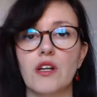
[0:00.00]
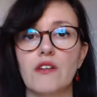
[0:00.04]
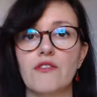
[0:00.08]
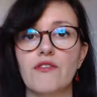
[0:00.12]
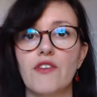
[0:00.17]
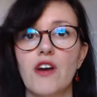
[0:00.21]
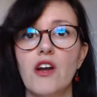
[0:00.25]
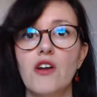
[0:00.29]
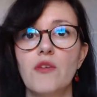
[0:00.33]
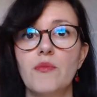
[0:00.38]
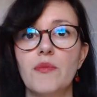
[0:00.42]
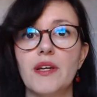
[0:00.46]

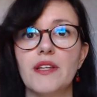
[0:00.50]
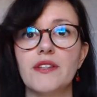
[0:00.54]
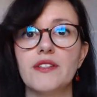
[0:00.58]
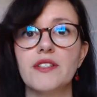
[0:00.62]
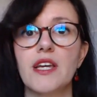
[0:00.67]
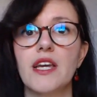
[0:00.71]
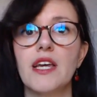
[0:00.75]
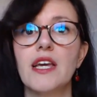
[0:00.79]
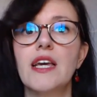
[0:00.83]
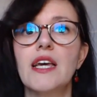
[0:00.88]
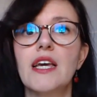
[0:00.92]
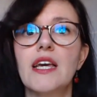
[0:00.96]
environment,
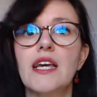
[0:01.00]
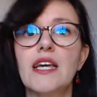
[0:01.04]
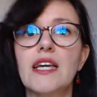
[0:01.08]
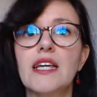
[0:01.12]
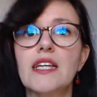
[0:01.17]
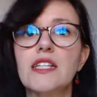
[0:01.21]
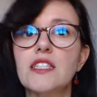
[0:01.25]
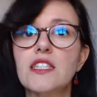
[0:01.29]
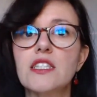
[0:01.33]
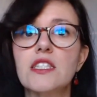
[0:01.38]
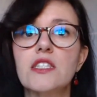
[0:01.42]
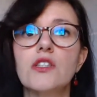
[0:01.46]

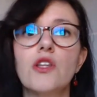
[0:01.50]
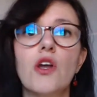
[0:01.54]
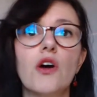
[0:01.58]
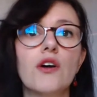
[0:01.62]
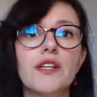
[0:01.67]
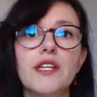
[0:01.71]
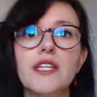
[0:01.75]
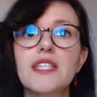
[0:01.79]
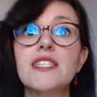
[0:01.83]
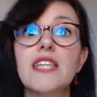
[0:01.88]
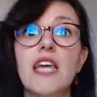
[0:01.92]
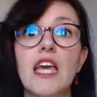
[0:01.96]
it's
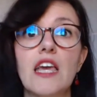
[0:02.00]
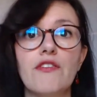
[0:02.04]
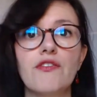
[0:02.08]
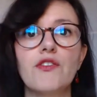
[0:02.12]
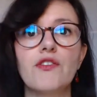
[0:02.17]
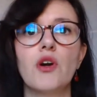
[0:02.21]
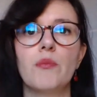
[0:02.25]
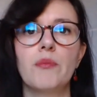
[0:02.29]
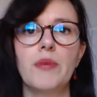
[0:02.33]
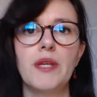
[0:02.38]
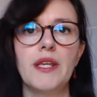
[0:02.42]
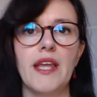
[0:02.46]
not a safe
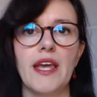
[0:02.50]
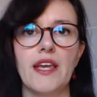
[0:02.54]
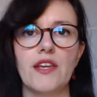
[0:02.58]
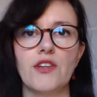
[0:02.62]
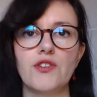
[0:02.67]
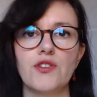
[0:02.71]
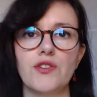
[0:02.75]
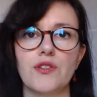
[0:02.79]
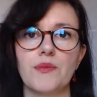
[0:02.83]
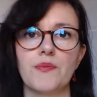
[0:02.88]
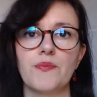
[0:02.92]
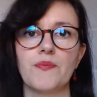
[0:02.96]

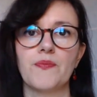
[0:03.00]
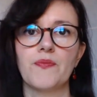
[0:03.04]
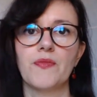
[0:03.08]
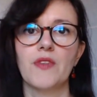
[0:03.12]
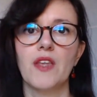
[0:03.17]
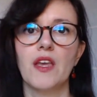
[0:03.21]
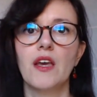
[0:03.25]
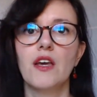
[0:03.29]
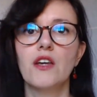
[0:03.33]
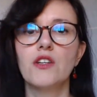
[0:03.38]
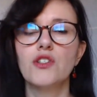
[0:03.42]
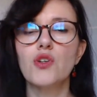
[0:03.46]
combination.
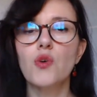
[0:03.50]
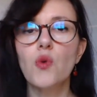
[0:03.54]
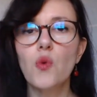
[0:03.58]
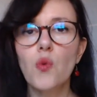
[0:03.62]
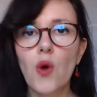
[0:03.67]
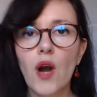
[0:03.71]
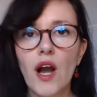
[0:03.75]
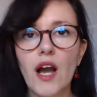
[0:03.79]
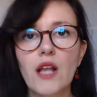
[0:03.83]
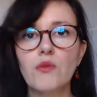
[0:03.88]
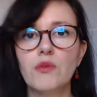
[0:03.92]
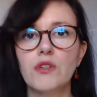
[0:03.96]
So
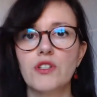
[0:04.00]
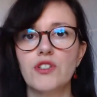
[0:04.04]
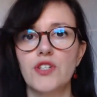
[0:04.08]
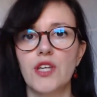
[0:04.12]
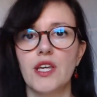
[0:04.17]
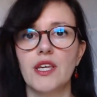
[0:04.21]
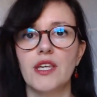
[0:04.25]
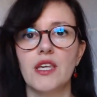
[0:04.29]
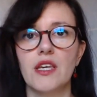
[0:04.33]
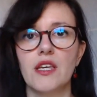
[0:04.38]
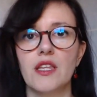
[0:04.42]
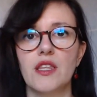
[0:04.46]
while we're
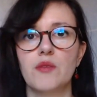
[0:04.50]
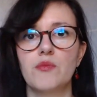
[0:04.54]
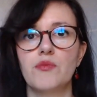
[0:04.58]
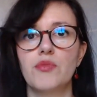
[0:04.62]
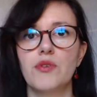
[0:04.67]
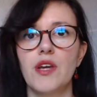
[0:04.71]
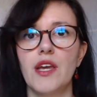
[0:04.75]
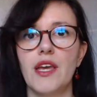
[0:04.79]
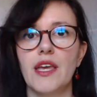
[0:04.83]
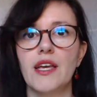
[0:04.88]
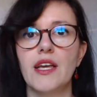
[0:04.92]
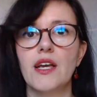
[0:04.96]
taking the
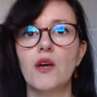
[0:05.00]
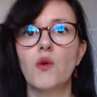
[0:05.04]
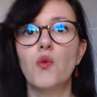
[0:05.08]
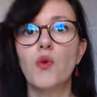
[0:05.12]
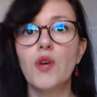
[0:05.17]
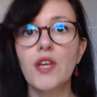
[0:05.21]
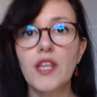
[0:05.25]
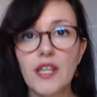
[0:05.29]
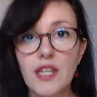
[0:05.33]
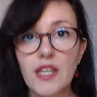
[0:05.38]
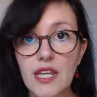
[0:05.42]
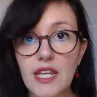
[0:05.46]
break,
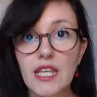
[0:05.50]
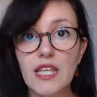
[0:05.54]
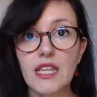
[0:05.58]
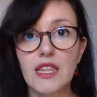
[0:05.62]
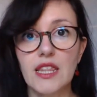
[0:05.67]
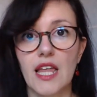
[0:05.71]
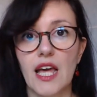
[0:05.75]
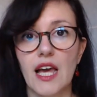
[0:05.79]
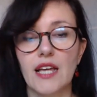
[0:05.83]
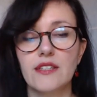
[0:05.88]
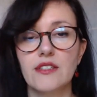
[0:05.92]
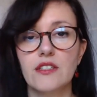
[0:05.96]
we need
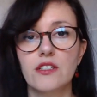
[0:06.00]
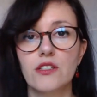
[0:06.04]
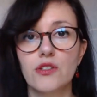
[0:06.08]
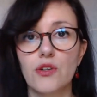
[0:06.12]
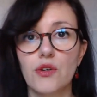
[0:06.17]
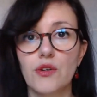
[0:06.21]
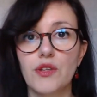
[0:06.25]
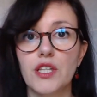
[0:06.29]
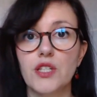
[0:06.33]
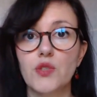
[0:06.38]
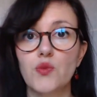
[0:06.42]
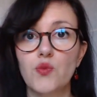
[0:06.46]
that
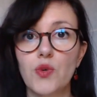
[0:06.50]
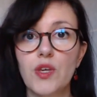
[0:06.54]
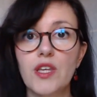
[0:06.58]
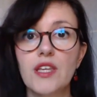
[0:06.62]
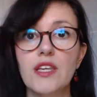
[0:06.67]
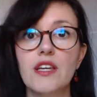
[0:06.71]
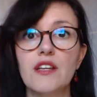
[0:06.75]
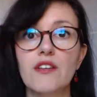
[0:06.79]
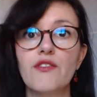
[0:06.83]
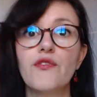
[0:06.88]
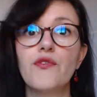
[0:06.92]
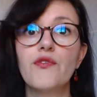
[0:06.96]
so that we
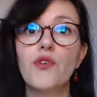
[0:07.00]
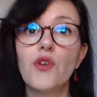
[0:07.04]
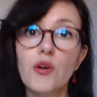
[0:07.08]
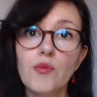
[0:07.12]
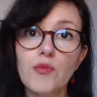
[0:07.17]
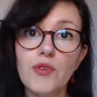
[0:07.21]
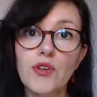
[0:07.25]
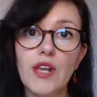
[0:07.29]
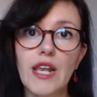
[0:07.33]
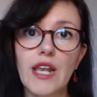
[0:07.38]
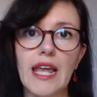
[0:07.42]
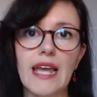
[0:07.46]
can
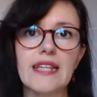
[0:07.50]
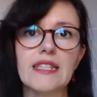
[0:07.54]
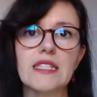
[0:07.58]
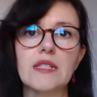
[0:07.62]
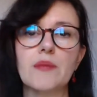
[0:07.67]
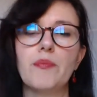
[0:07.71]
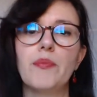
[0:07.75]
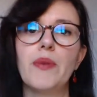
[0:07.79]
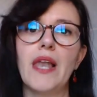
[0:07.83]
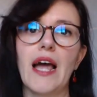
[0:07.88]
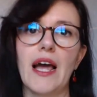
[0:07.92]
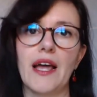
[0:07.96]
formulate a
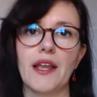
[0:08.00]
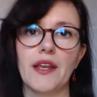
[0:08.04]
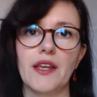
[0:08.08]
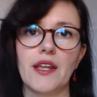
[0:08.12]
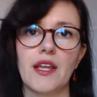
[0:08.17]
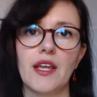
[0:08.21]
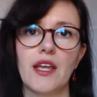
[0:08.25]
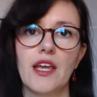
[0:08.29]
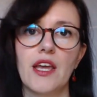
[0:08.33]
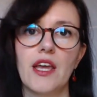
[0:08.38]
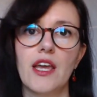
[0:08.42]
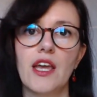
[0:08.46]
plan.
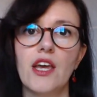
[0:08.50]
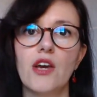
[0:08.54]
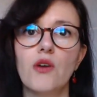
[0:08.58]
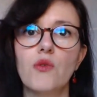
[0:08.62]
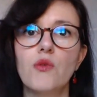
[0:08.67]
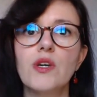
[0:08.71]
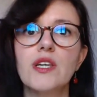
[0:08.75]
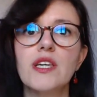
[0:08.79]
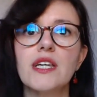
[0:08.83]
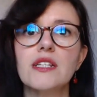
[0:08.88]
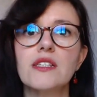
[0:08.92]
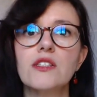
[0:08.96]

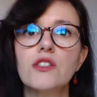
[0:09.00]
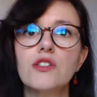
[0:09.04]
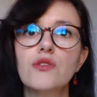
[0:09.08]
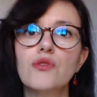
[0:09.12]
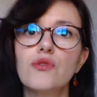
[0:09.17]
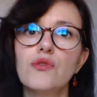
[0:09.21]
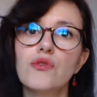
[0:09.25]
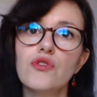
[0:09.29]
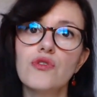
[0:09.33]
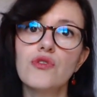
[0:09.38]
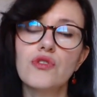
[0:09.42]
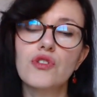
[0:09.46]
We can
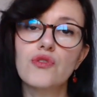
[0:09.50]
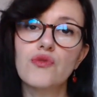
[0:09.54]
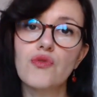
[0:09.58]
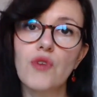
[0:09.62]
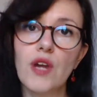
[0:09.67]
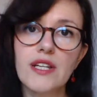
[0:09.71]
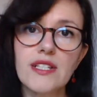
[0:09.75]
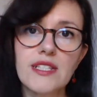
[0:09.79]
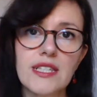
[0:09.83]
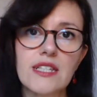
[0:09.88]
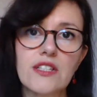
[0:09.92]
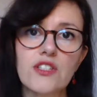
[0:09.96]
do
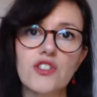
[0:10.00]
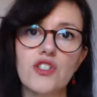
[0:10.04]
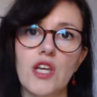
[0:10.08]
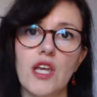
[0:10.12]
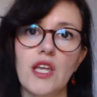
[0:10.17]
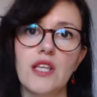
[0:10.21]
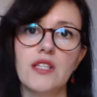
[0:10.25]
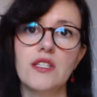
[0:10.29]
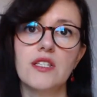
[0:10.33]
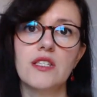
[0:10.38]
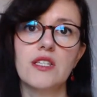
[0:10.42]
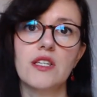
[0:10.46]
drastic
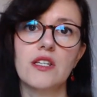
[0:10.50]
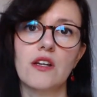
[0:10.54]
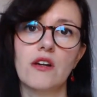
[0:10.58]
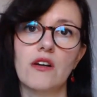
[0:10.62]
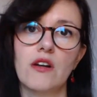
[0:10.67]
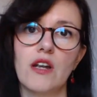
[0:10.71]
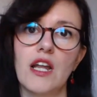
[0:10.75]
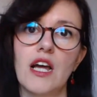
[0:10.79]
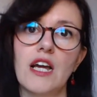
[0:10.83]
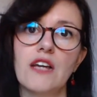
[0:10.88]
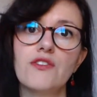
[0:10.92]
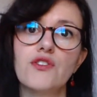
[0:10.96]
changes in our
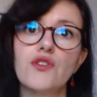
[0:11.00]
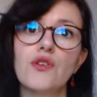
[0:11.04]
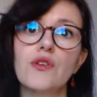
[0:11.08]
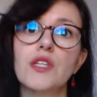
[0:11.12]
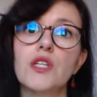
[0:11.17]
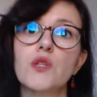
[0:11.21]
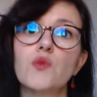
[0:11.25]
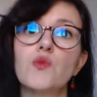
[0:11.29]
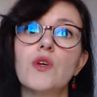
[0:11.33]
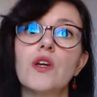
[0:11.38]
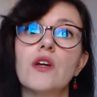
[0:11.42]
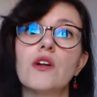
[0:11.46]
life so
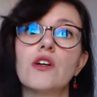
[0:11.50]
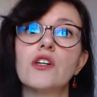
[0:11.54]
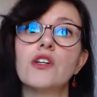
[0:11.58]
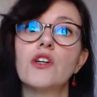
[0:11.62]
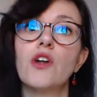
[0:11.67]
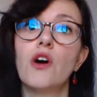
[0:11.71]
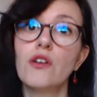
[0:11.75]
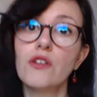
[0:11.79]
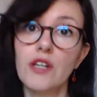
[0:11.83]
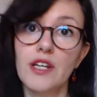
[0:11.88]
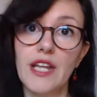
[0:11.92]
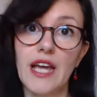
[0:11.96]
that we are
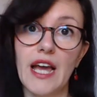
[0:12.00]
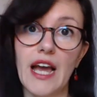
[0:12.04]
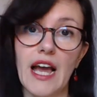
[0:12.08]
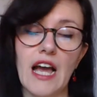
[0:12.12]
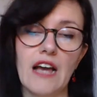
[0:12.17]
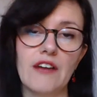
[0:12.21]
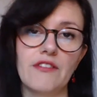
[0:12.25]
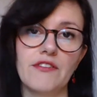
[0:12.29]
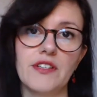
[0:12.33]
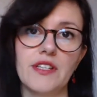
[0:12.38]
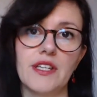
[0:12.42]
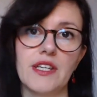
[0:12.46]
not going to
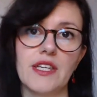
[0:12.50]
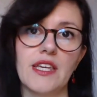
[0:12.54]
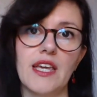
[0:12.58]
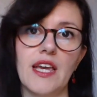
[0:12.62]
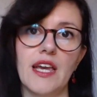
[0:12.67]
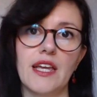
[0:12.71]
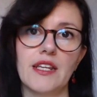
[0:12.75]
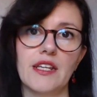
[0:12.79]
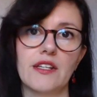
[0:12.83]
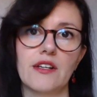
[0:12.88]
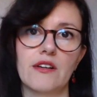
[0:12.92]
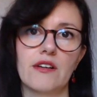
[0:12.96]
have it
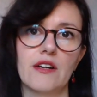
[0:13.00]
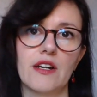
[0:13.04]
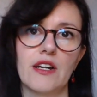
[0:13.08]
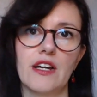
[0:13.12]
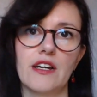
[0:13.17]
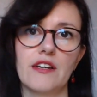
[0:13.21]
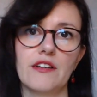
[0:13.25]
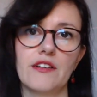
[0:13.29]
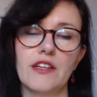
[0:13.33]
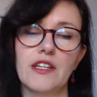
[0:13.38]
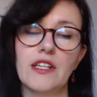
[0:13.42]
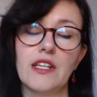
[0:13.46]
again in our
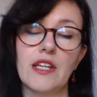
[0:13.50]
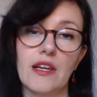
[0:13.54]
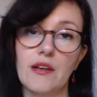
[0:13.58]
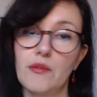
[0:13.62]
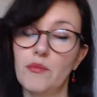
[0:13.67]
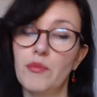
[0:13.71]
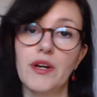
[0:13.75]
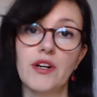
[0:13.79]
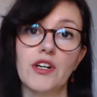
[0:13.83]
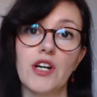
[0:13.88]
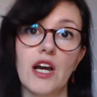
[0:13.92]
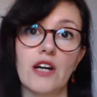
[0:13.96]
life,
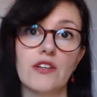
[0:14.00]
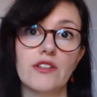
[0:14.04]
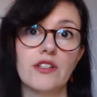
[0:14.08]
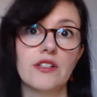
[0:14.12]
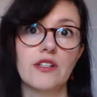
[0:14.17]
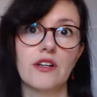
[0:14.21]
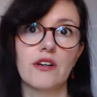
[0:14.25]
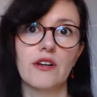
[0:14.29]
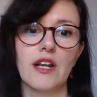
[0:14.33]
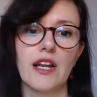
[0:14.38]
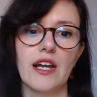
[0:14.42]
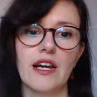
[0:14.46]
burnout in
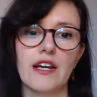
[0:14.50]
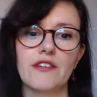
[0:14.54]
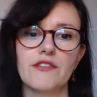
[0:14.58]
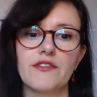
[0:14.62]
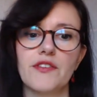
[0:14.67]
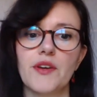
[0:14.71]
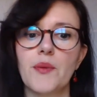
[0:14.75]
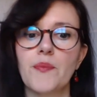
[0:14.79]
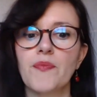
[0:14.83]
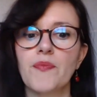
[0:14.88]
our life.